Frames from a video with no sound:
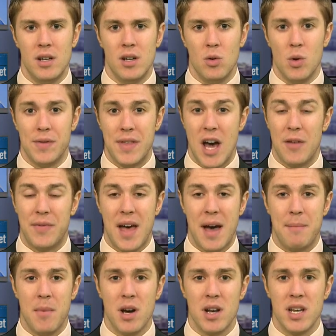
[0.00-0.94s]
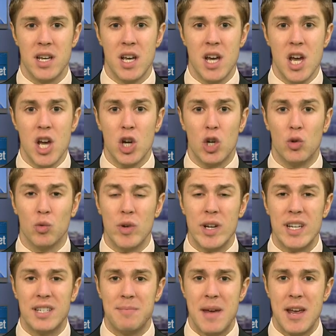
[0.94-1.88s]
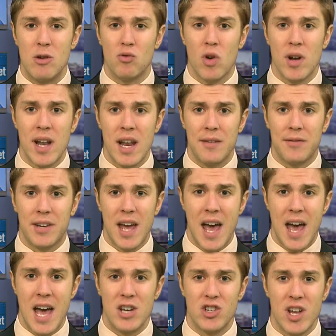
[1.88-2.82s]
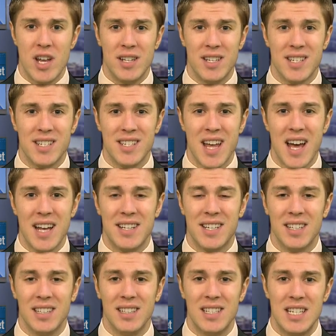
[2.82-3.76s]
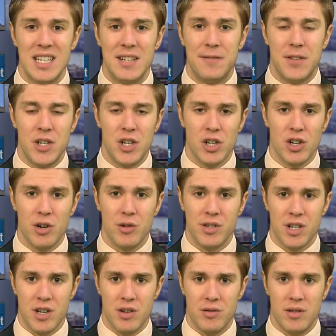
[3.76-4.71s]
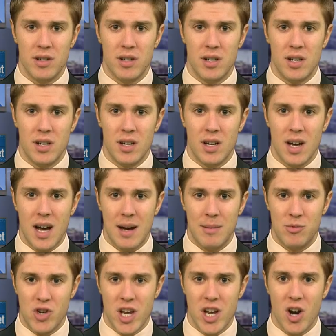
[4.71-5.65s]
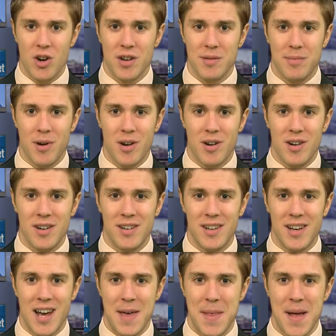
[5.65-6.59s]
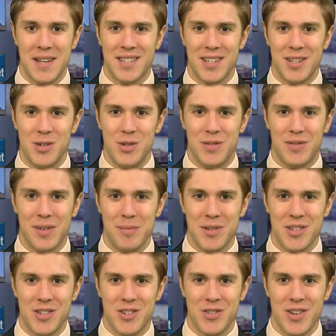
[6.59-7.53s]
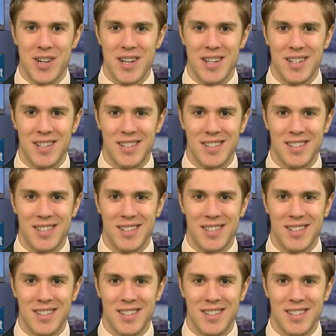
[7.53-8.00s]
Without that money, Greece may run out of cash and decide to leave the Eurozone. I'm J.R. DeBart, and that's the news from the street.